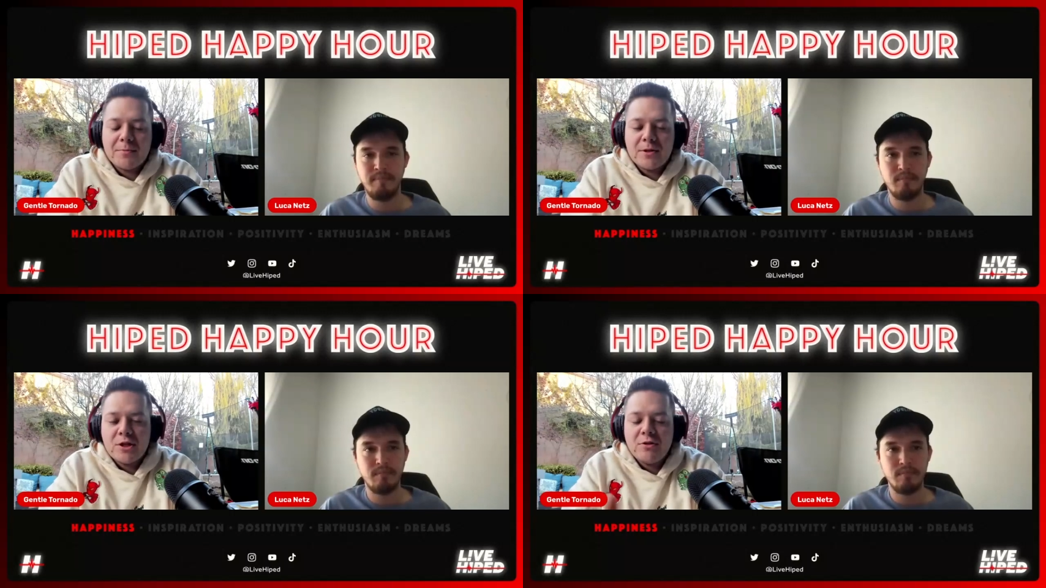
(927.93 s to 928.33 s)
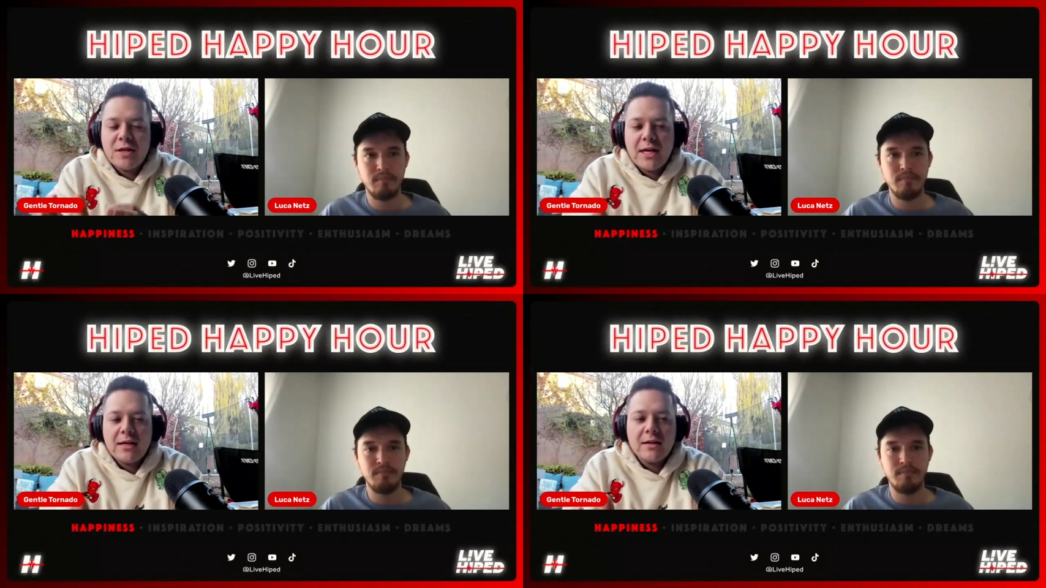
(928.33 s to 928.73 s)
Speaker 1: of purpose. Do you
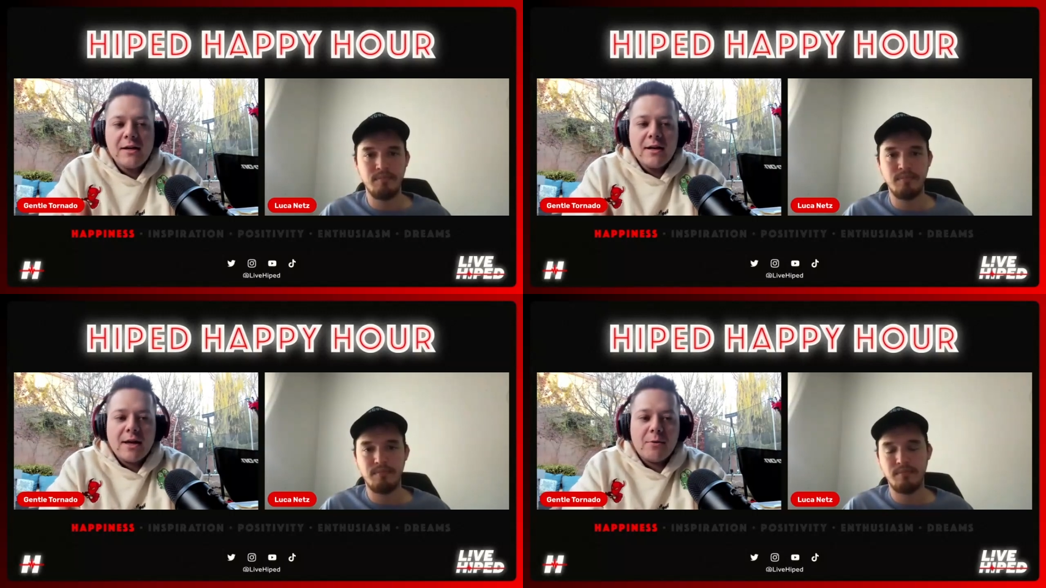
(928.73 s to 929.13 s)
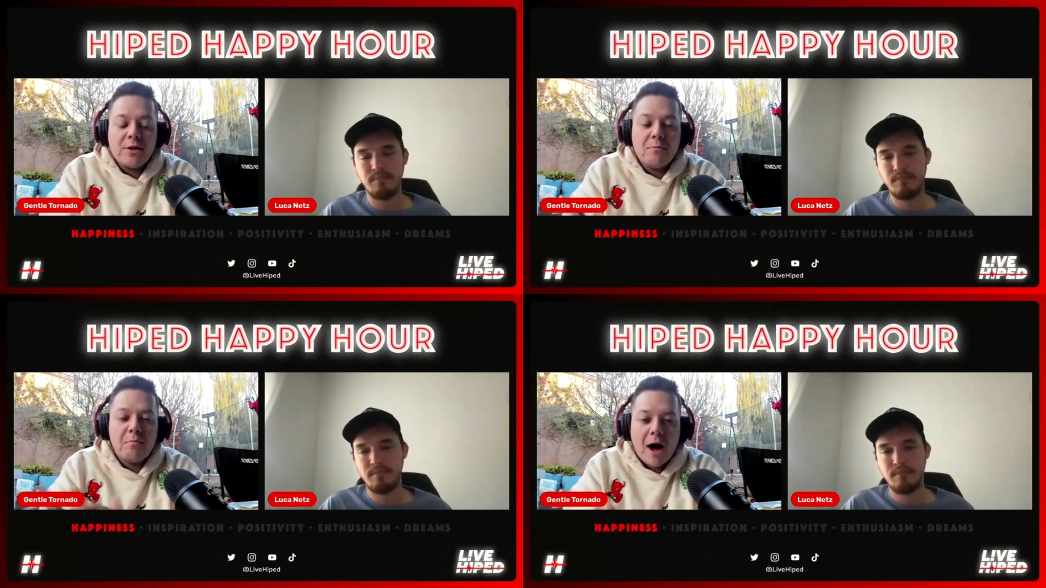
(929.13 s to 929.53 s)
think that
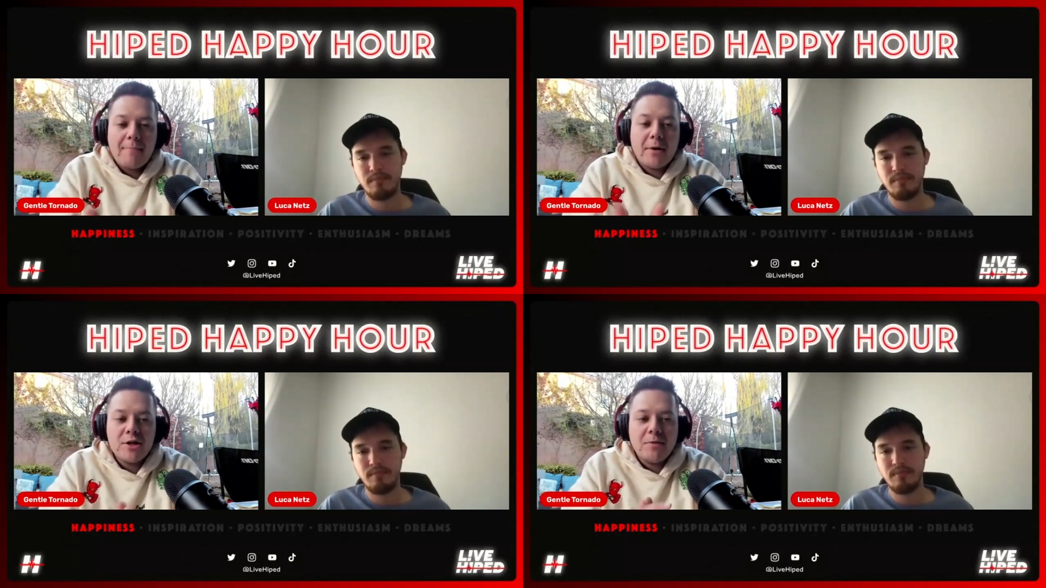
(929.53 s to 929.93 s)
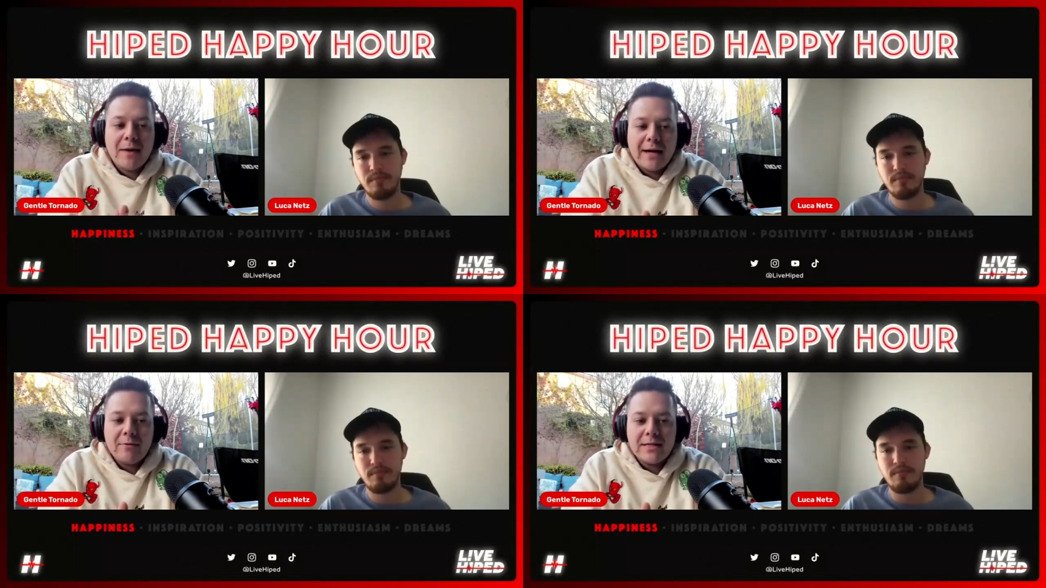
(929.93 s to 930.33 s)
when you bought Pudgy
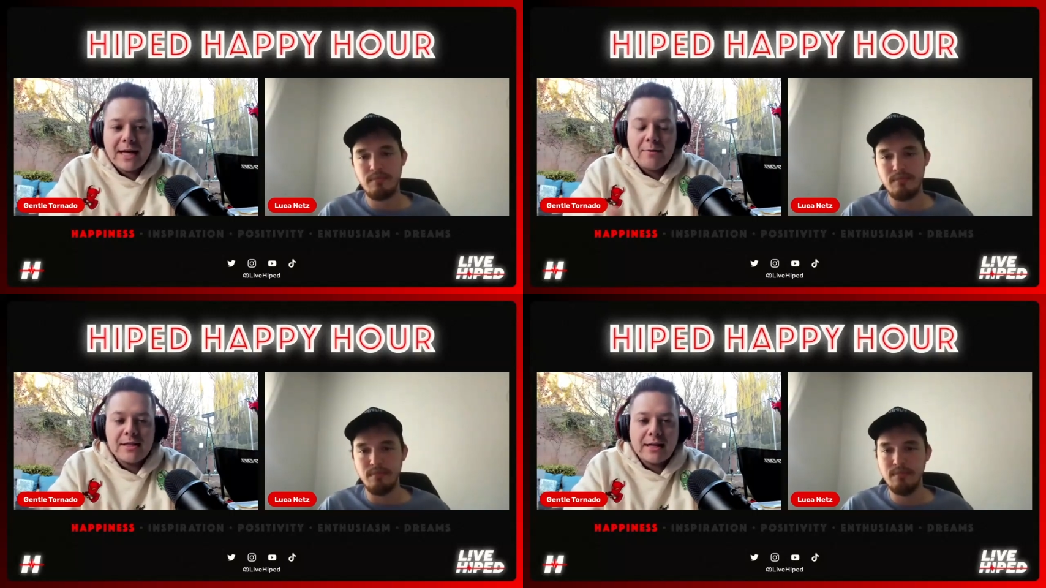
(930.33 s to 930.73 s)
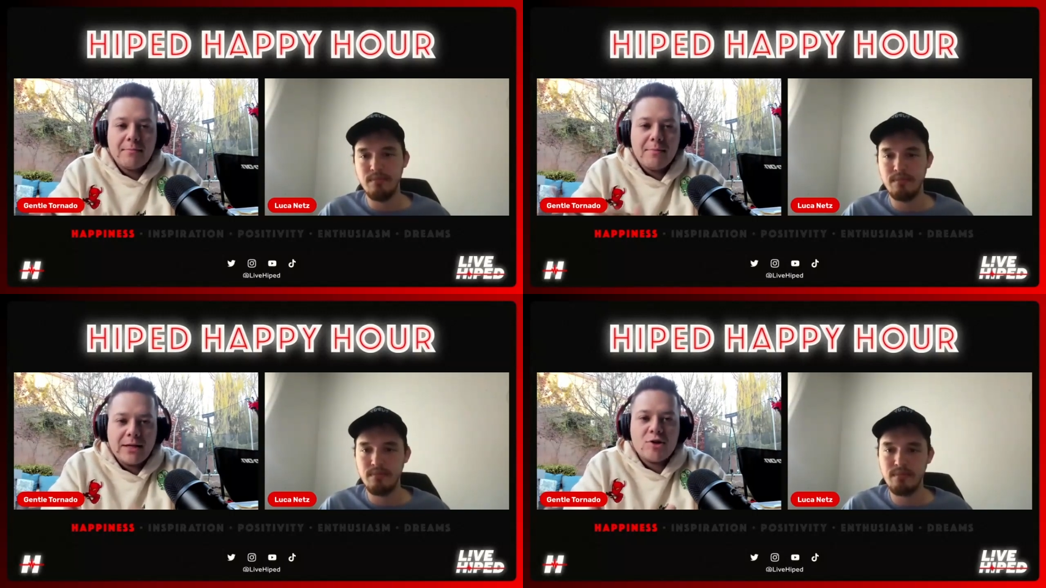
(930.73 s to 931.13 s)
Penguins, that was like
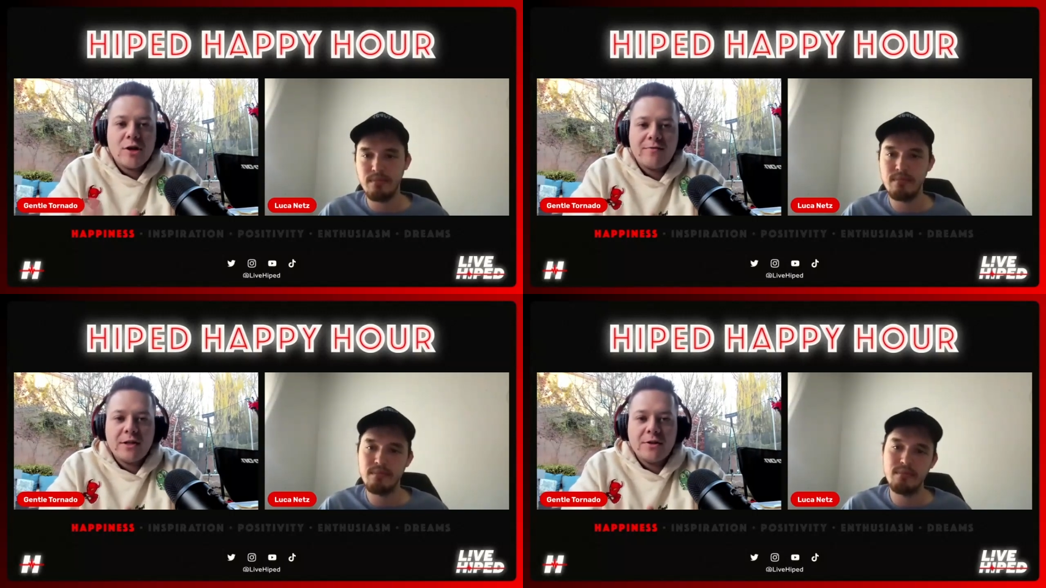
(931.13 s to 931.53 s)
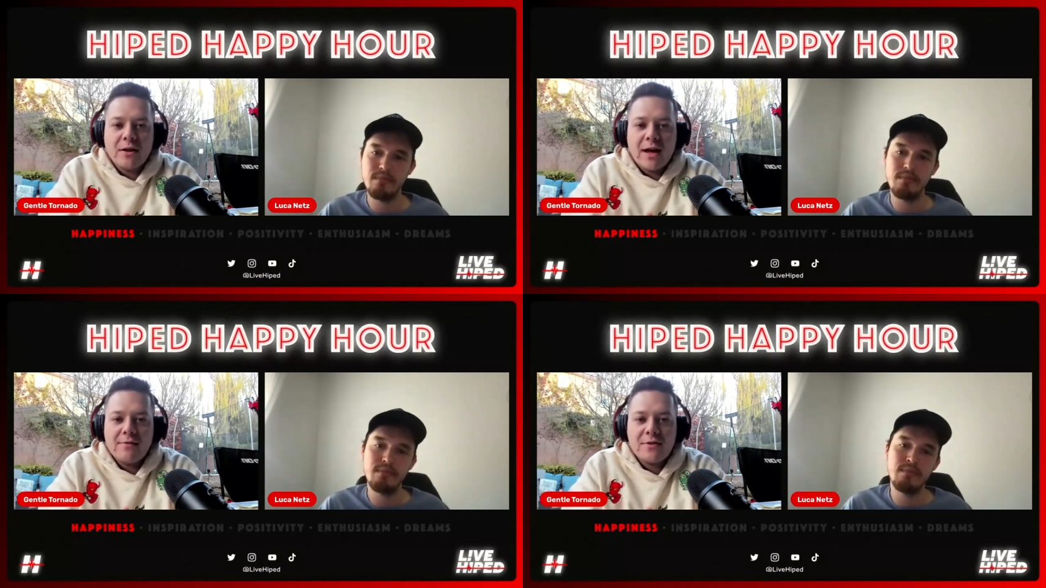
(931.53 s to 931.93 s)
a big shift in your
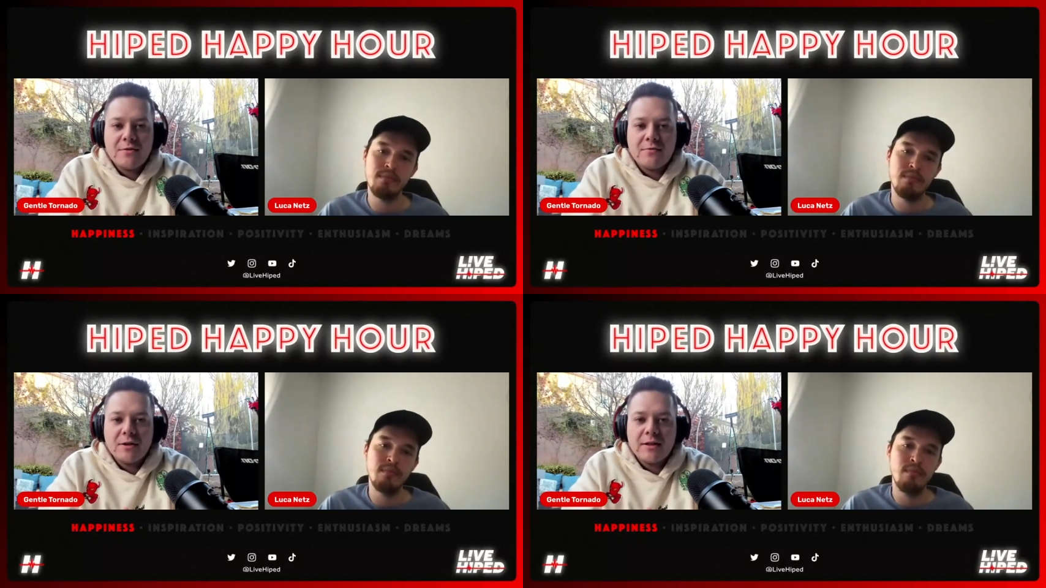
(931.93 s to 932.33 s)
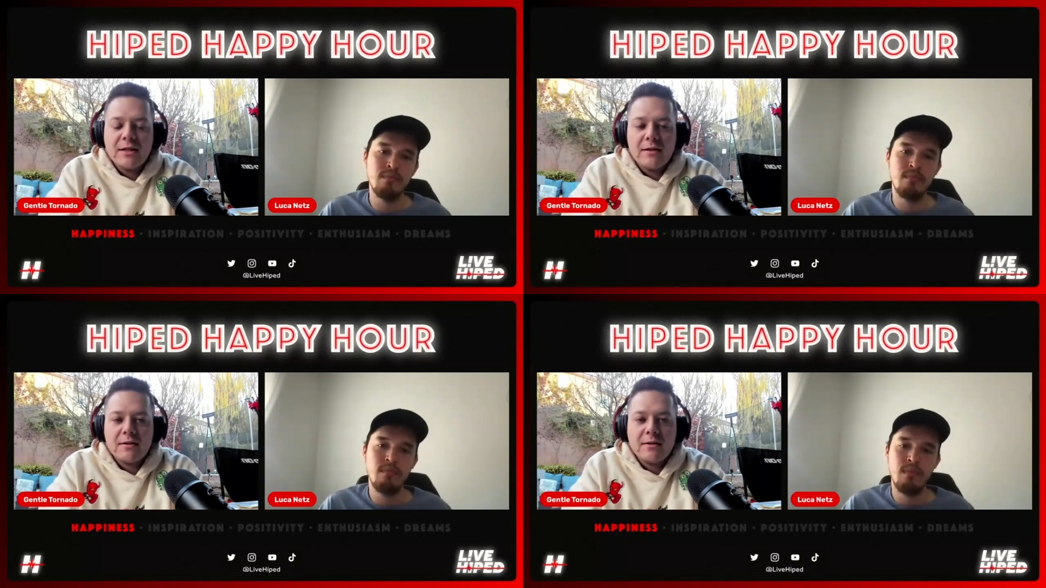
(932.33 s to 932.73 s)
life to
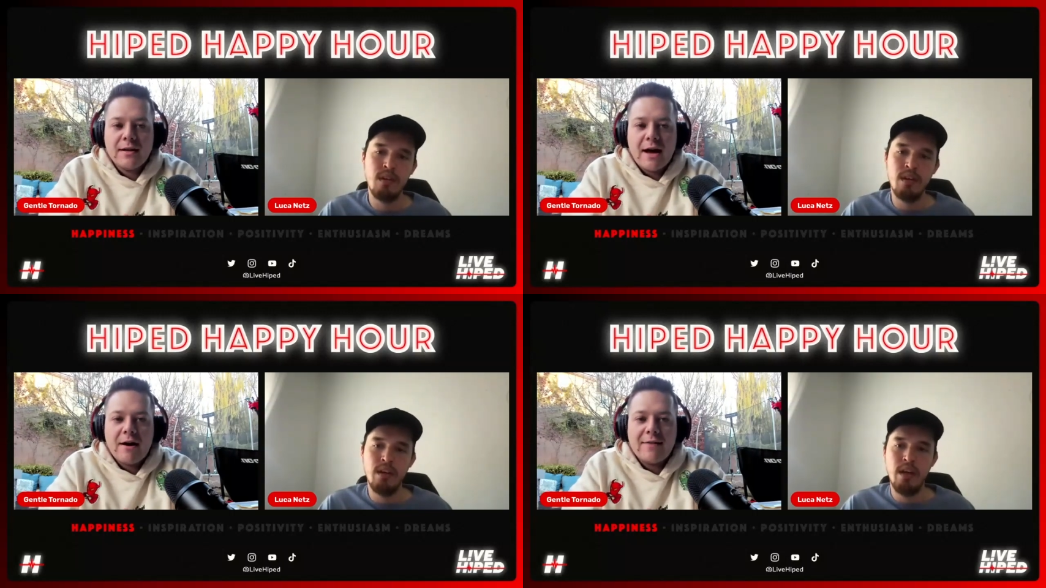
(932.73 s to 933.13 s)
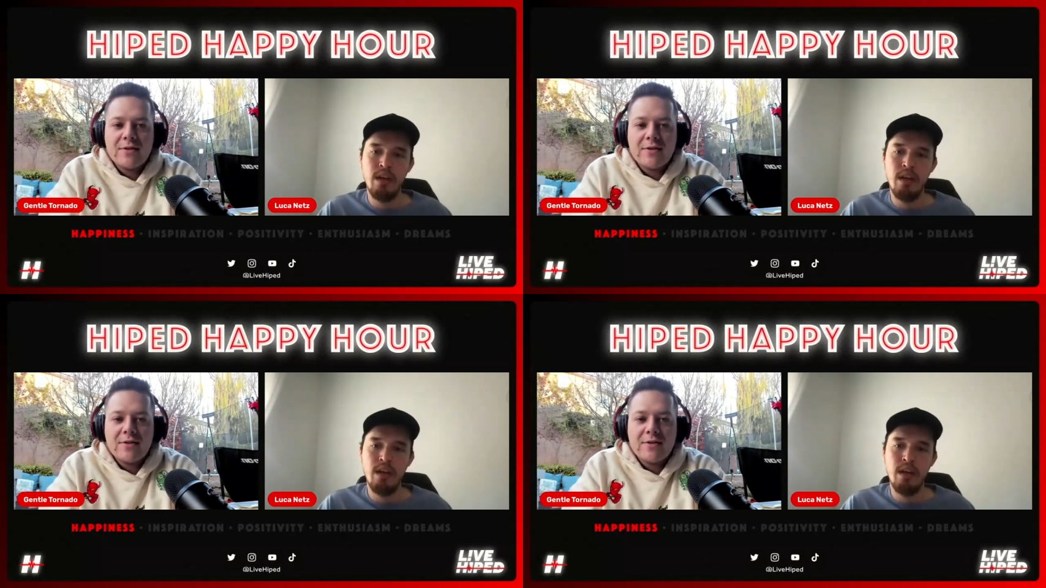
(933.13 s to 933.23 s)
really now